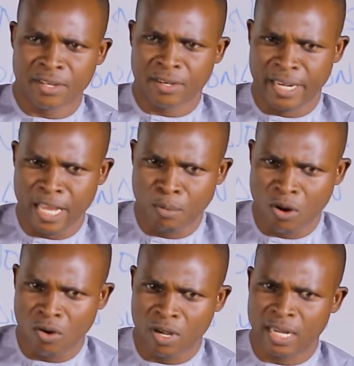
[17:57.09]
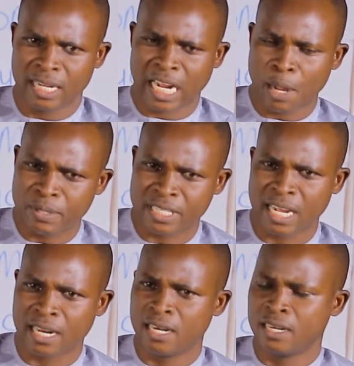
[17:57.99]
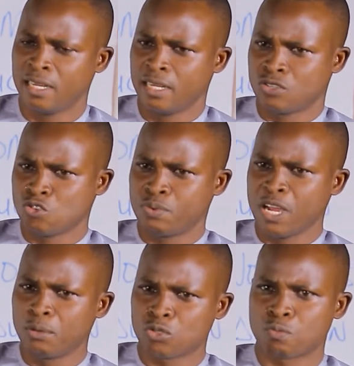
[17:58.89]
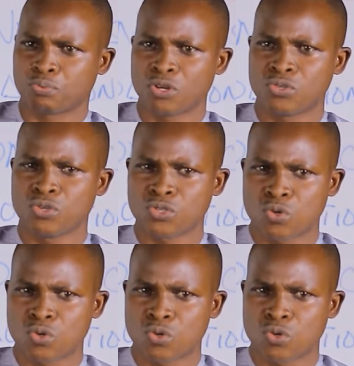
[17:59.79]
labor, capital, to be able to produce